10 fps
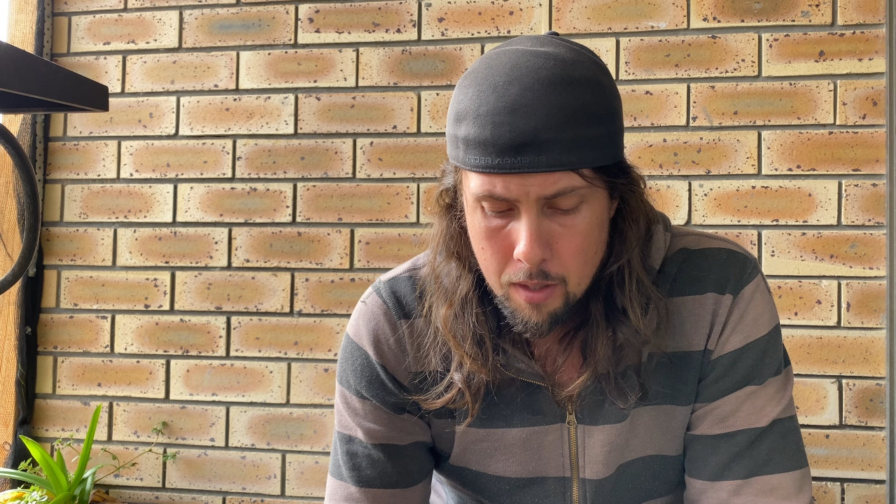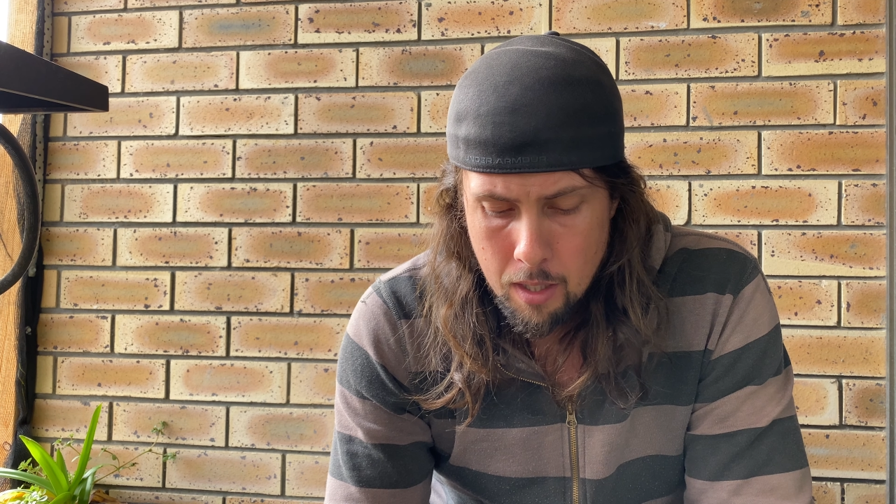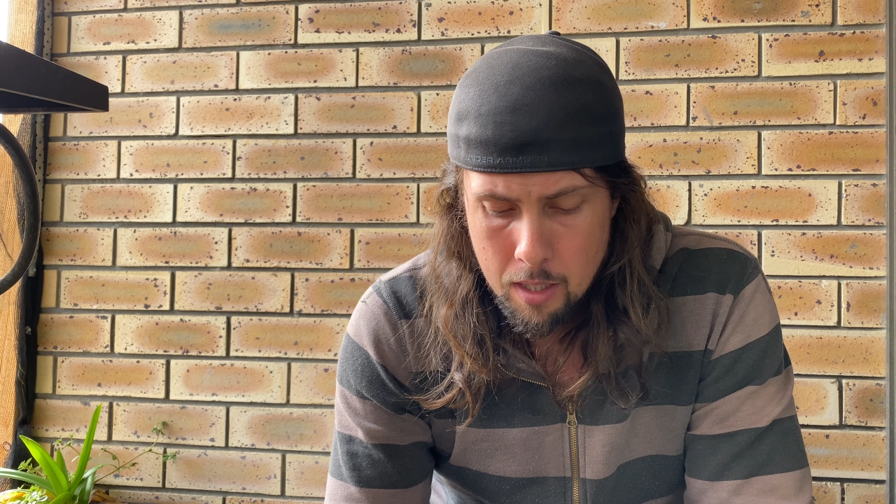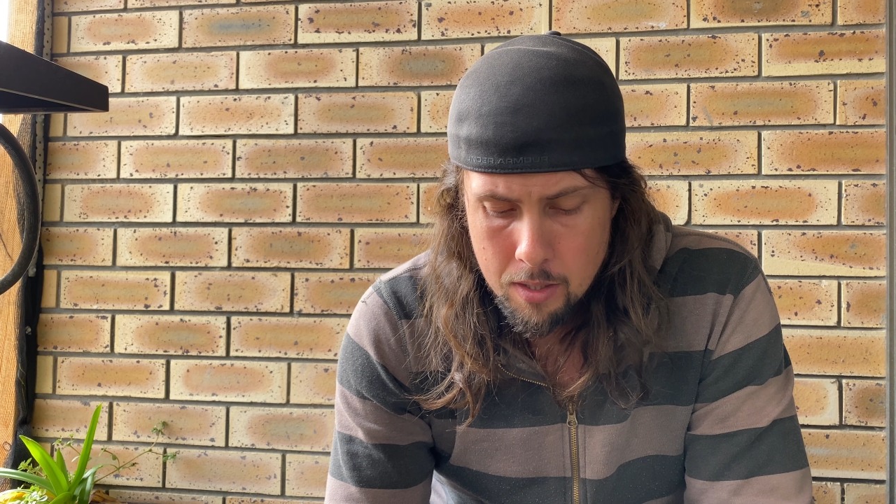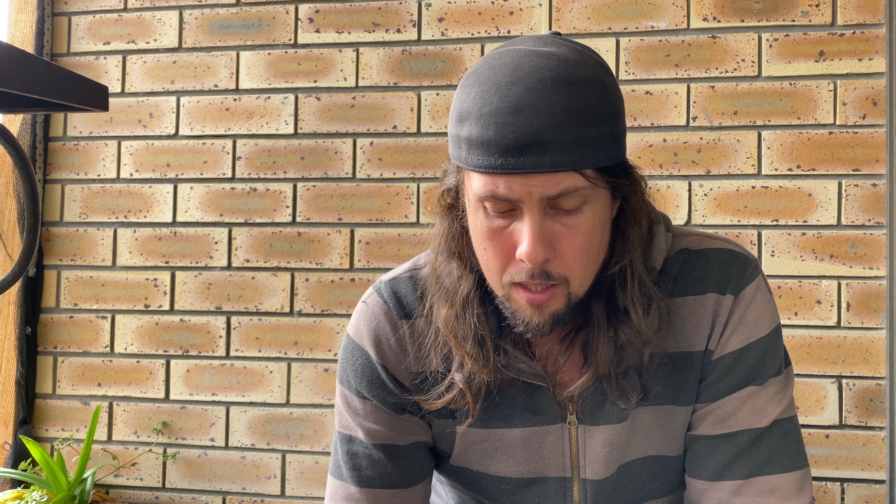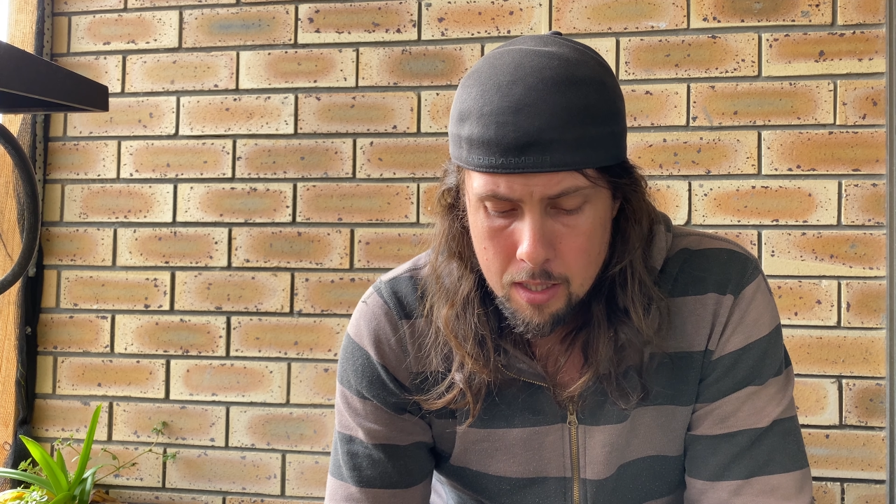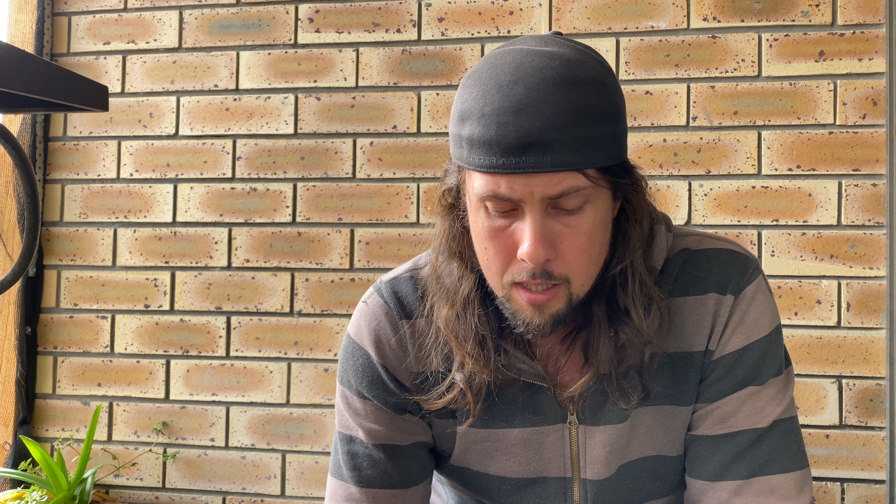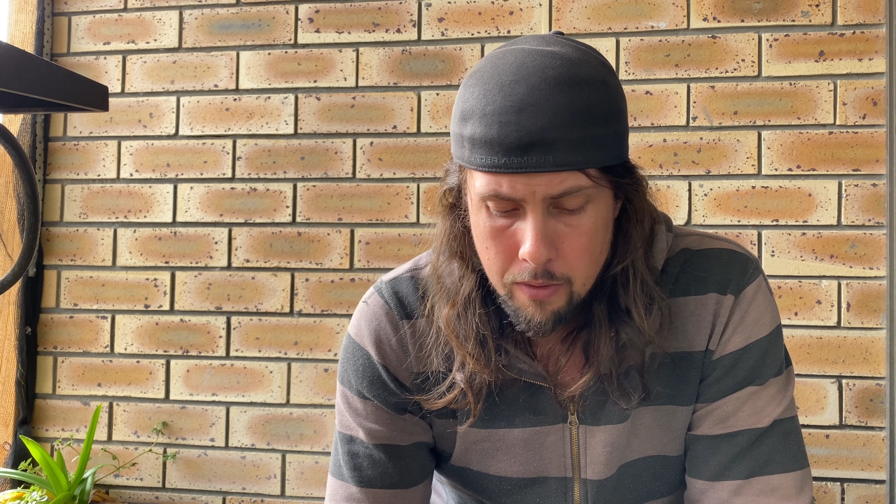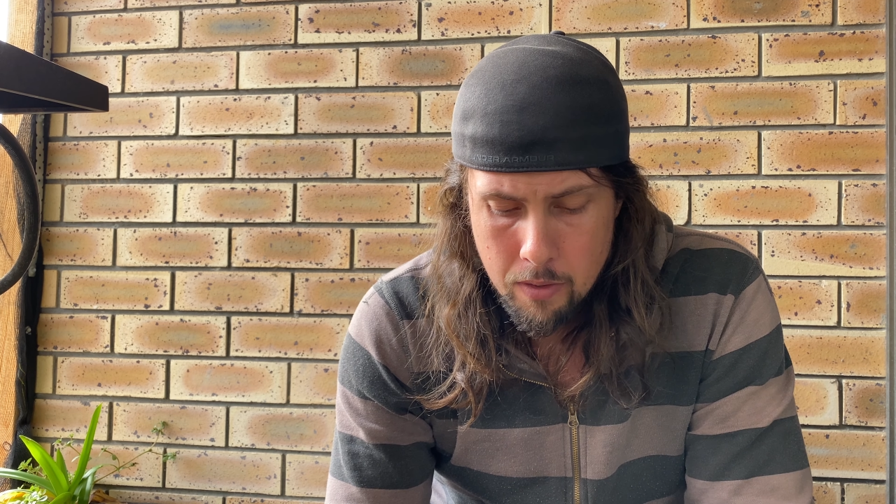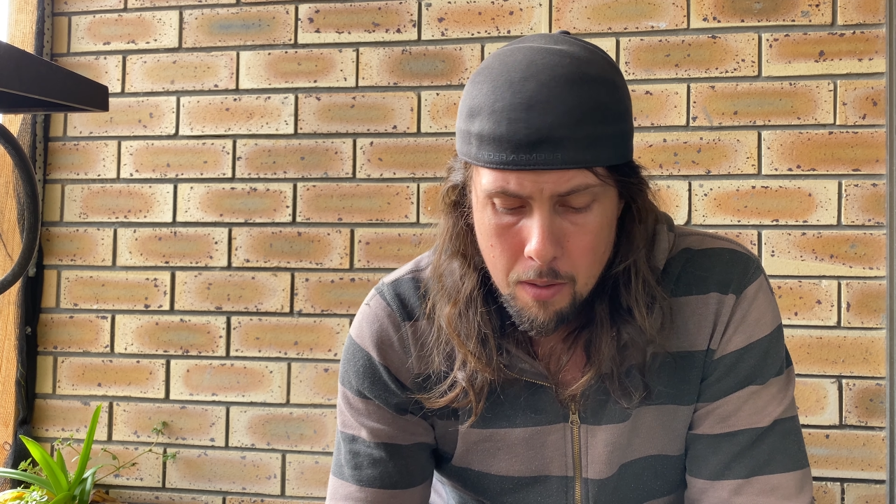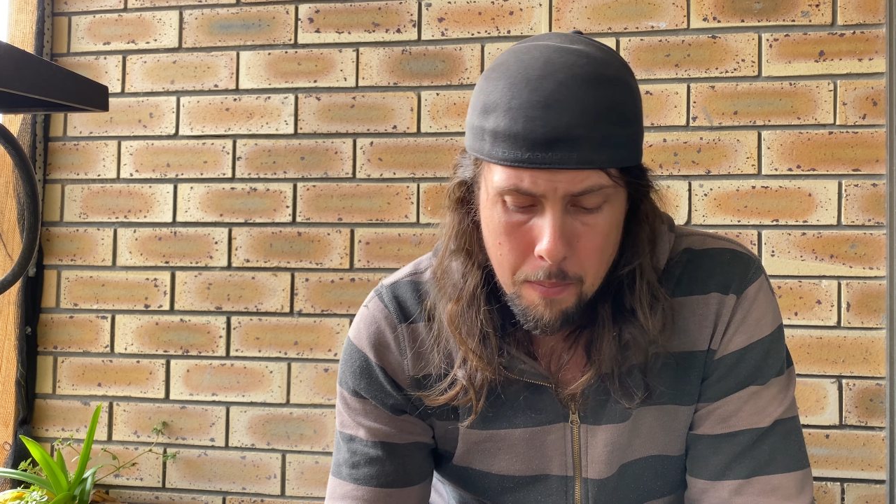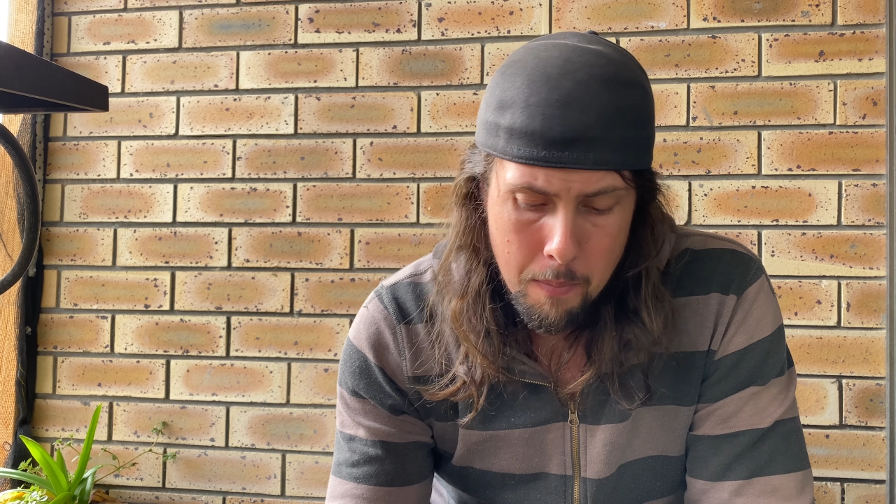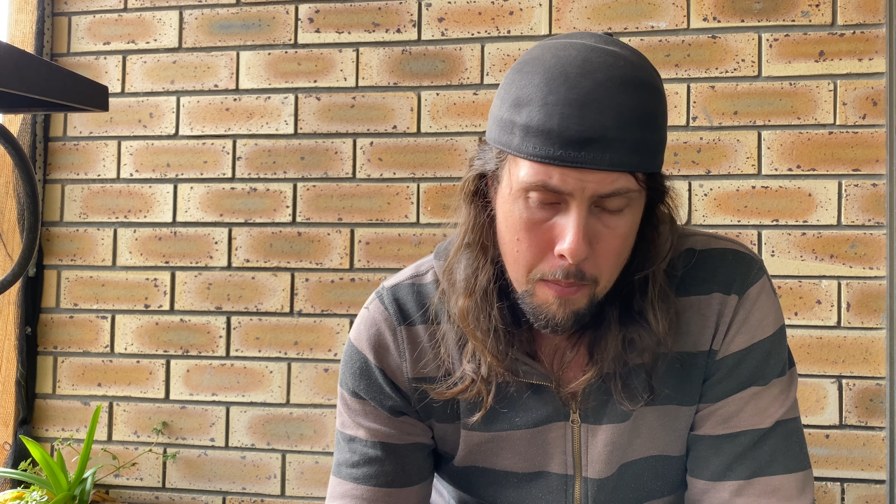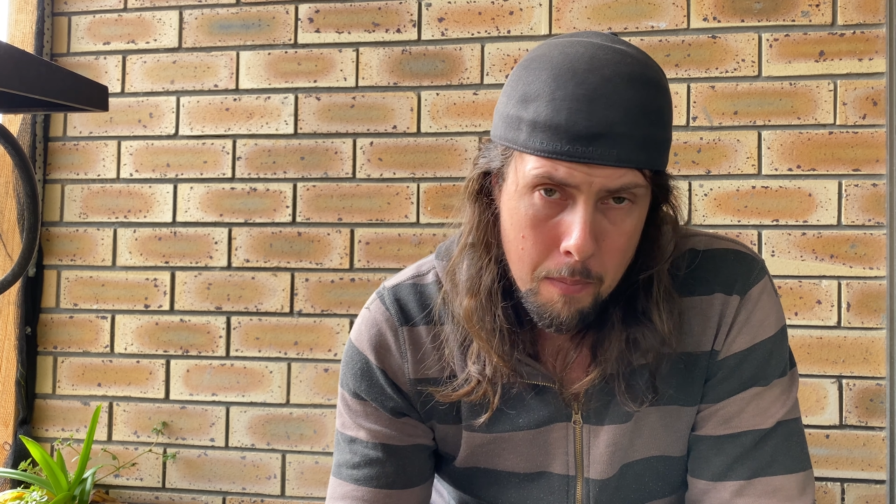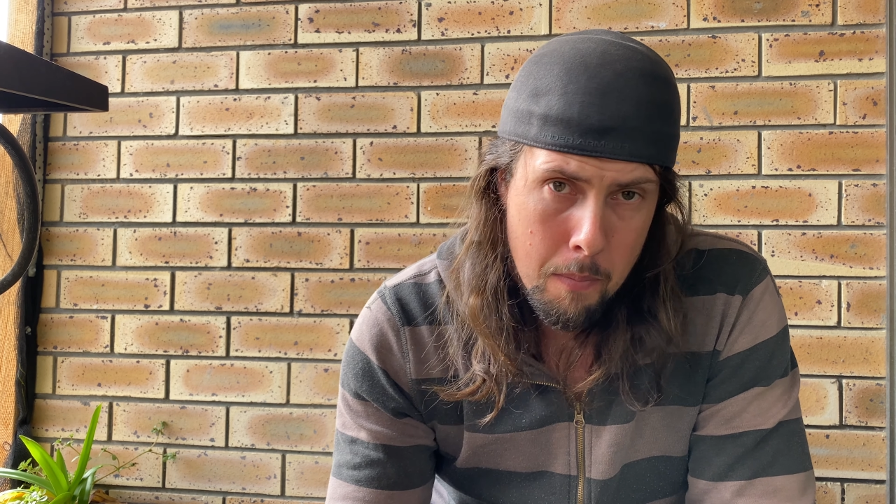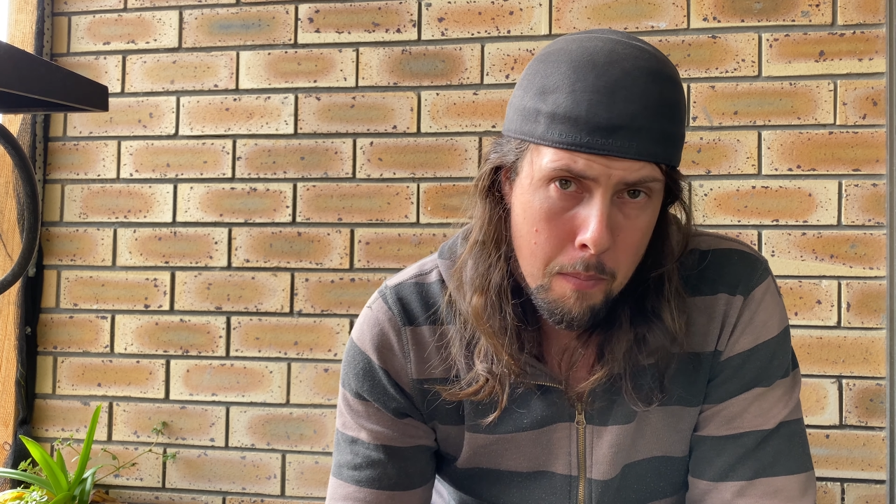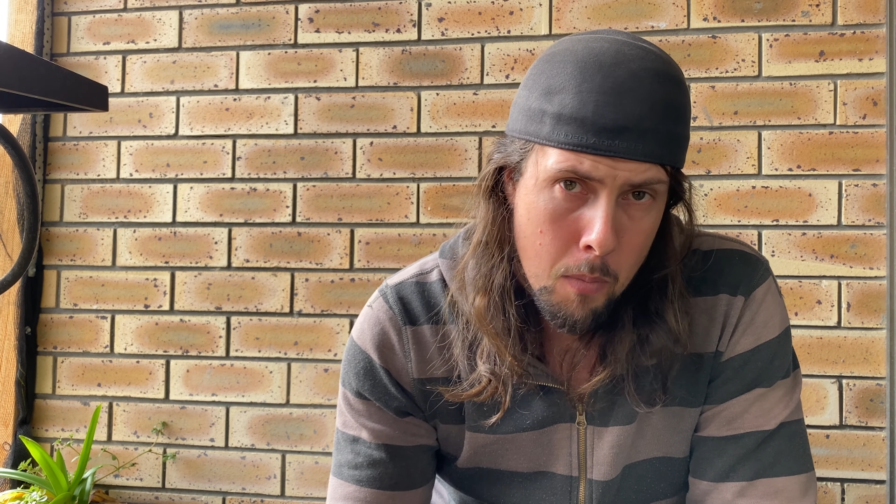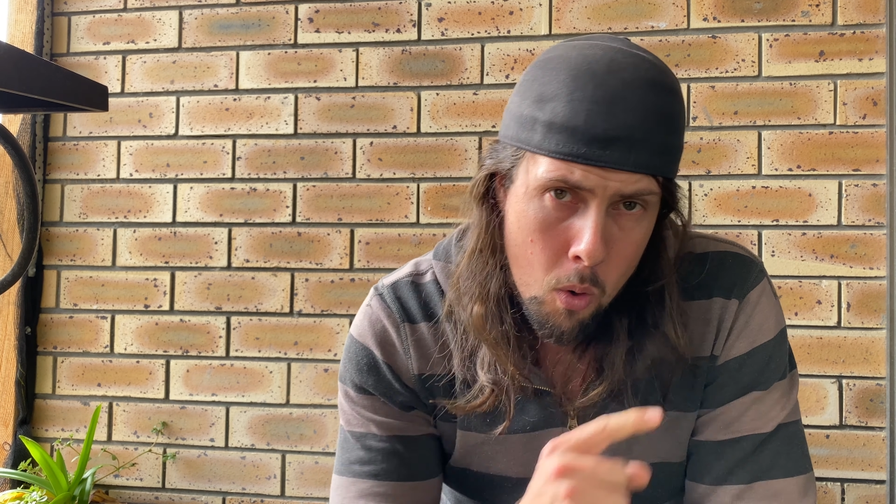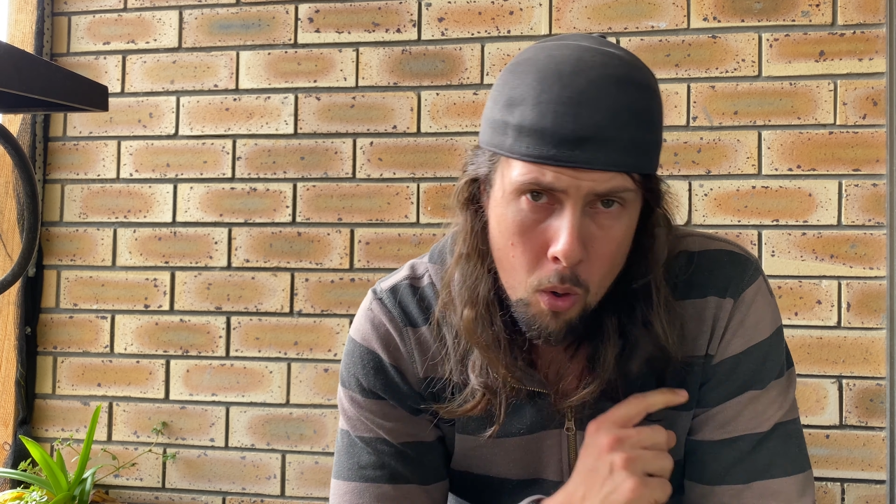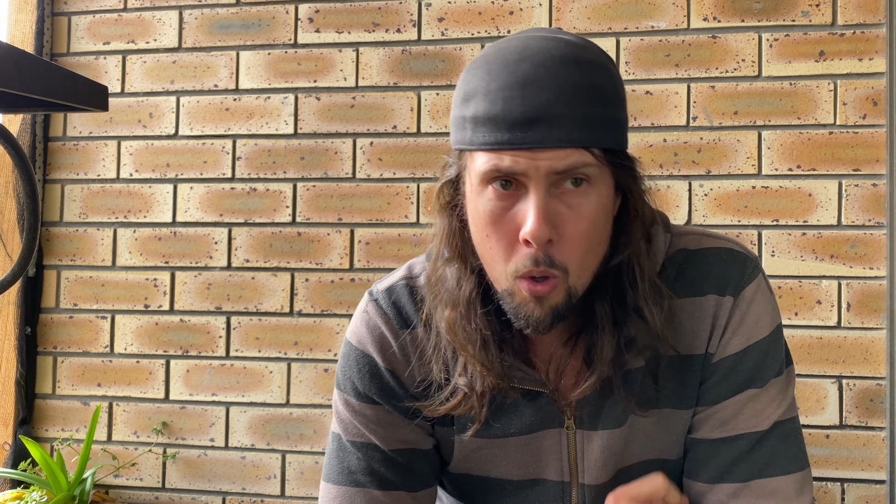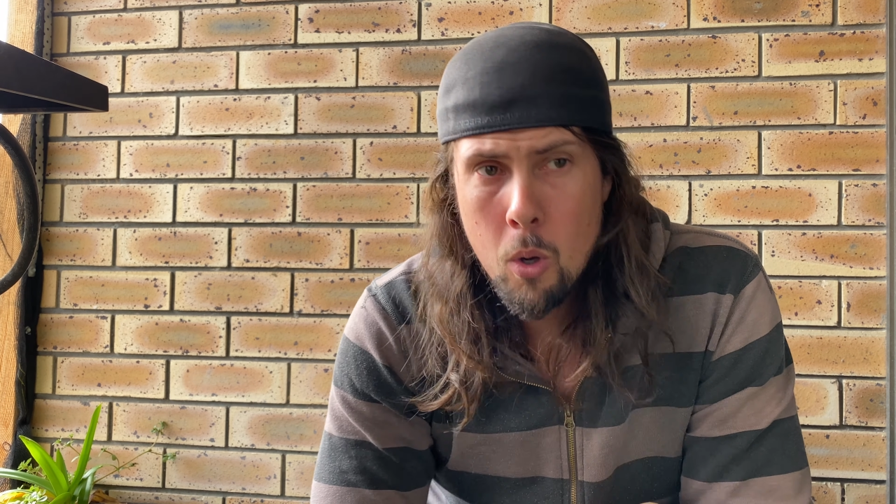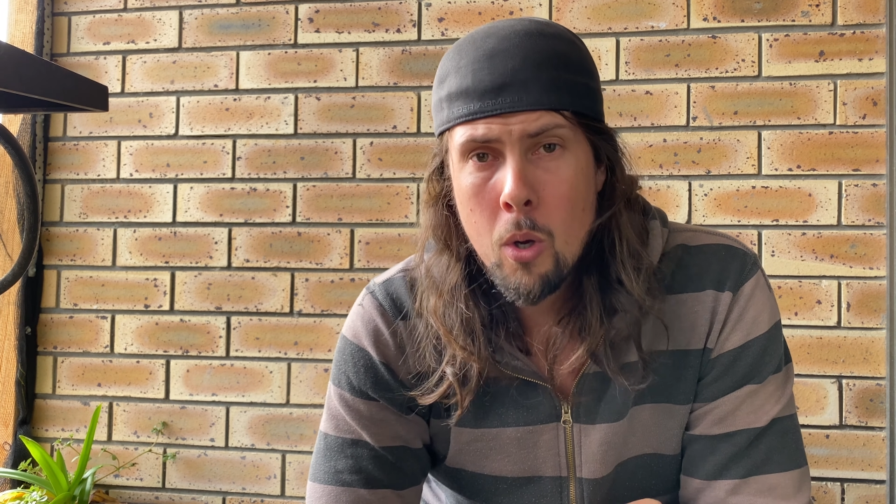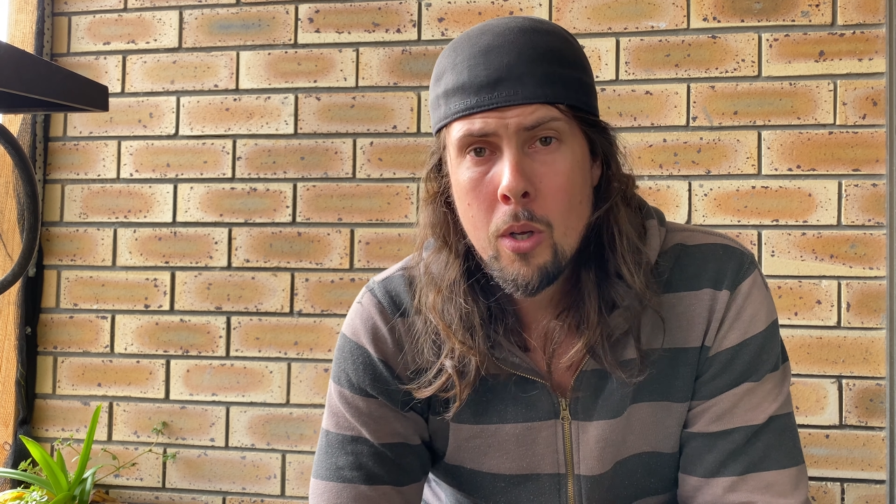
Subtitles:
as I discovered more